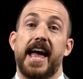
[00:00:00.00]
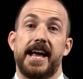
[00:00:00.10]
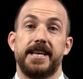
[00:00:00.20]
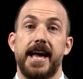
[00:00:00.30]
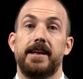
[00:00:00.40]

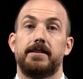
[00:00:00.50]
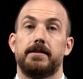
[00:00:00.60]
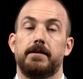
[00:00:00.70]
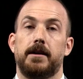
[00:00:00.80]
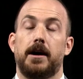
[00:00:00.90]
And yet,
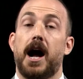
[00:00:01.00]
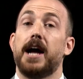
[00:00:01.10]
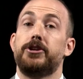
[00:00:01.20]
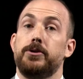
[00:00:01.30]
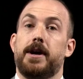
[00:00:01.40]

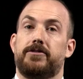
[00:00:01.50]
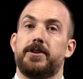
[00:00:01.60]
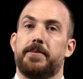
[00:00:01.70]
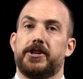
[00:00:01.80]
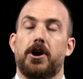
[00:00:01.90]
I do have
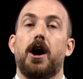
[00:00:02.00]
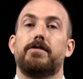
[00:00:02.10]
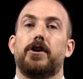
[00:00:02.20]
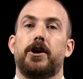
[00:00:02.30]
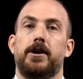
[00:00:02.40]
something to
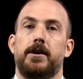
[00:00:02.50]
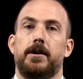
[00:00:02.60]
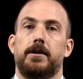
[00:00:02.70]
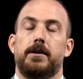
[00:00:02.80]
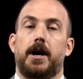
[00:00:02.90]
offer.
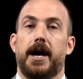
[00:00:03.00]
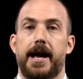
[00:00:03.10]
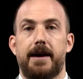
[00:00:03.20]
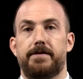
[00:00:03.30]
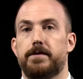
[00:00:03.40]
I
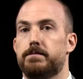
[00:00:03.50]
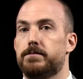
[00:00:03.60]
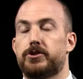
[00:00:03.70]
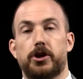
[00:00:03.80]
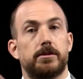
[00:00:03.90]
have
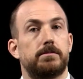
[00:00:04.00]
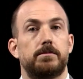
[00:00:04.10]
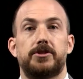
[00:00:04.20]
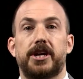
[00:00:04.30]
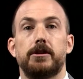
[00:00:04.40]

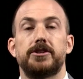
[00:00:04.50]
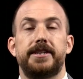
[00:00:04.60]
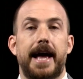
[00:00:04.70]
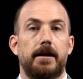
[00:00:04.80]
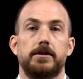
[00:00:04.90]
certain skills
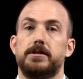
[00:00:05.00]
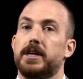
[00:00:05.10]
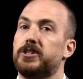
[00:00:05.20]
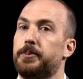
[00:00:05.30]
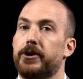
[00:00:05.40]
and talents,
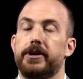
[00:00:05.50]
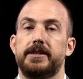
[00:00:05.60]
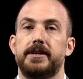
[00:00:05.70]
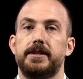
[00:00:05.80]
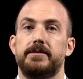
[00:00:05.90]

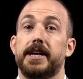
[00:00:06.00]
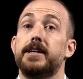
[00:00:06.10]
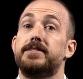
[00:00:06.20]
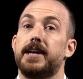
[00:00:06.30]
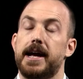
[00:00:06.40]
experiences,
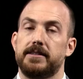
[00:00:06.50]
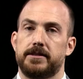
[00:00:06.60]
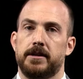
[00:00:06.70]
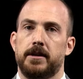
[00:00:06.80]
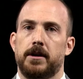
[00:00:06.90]

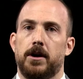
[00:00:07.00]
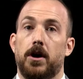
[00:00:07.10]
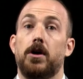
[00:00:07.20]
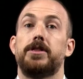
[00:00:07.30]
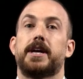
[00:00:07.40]
insights,
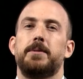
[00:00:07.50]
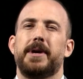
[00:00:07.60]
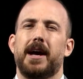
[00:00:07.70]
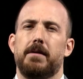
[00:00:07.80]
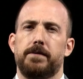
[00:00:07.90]
all that can
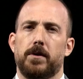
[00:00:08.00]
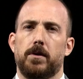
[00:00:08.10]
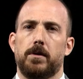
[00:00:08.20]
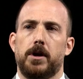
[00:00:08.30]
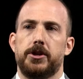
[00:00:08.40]
be
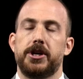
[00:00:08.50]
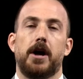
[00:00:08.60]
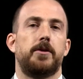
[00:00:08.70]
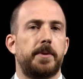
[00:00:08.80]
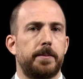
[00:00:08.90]
helpful to
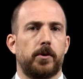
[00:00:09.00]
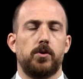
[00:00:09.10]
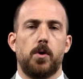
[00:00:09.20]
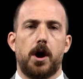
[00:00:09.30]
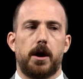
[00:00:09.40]
other people
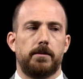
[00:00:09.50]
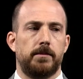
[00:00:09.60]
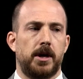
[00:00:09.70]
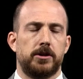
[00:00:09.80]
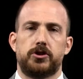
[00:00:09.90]
who are
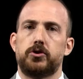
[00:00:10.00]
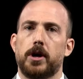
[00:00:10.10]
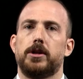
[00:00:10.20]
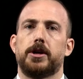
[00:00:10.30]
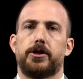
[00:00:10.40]

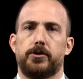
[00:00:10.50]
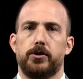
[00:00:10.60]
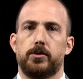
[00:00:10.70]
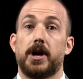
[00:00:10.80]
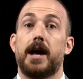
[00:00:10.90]
struggling
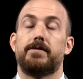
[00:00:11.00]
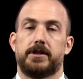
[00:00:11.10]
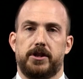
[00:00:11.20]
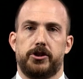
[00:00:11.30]
through conflict